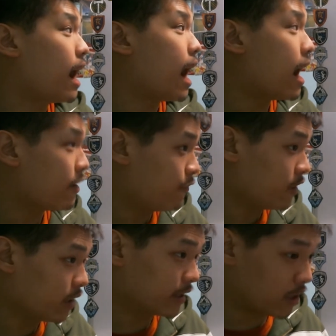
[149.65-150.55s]
I feel
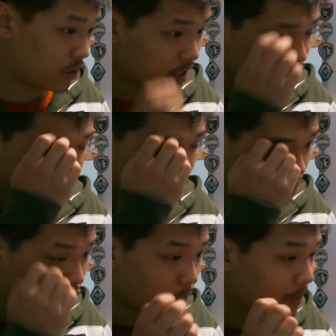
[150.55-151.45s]
like there is still a
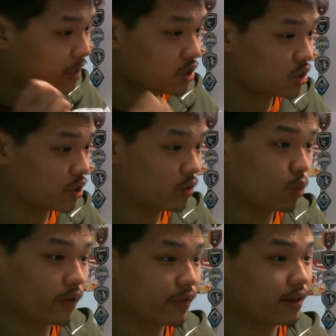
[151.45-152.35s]
little bit concern
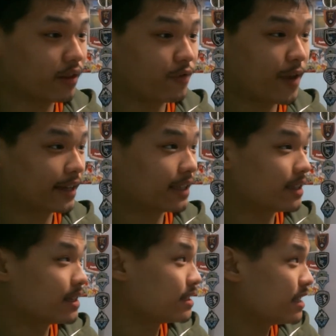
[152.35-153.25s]
with the fact that
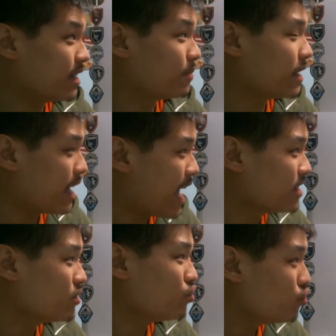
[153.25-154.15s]
this team
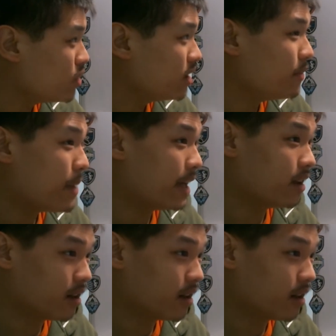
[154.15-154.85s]
hasn't really made